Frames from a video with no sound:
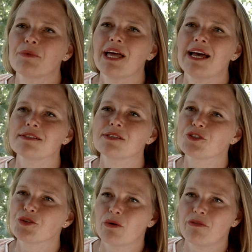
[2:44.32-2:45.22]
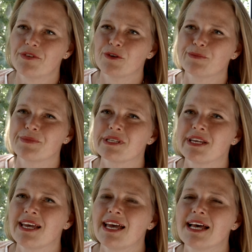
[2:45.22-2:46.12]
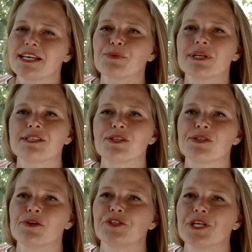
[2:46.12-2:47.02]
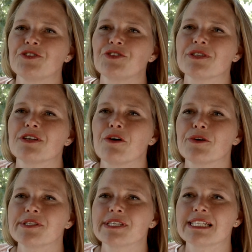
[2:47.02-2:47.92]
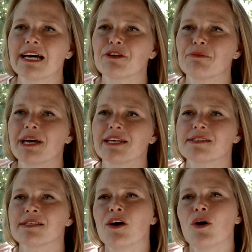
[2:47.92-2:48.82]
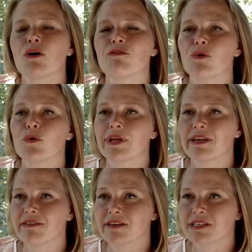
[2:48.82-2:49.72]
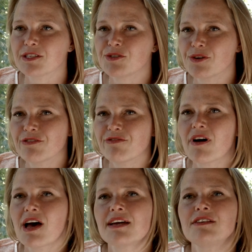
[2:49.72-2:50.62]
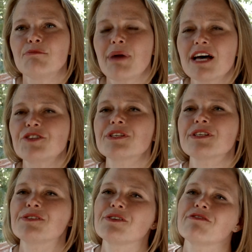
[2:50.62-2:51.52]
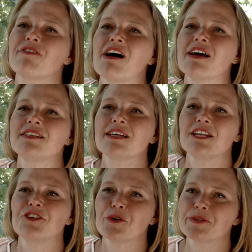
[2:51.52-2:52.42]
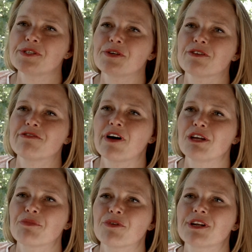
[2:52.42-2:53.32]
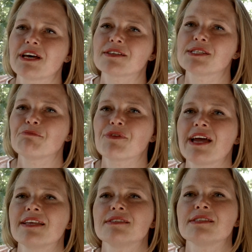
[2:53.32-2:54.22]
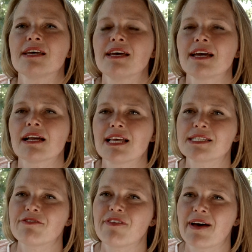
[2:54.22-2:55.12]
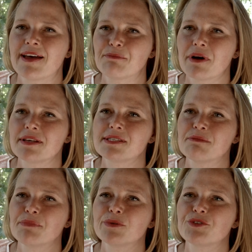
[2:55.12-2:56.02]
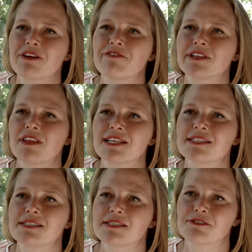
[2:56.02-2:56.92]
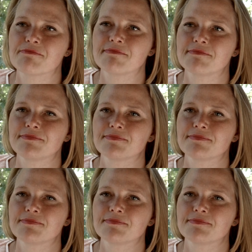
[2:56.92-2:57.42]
that will house the short films as well as a search engine that hosts a database of all ethically certified, partially certified and non-certified products and brands classified by a simple traffic light system.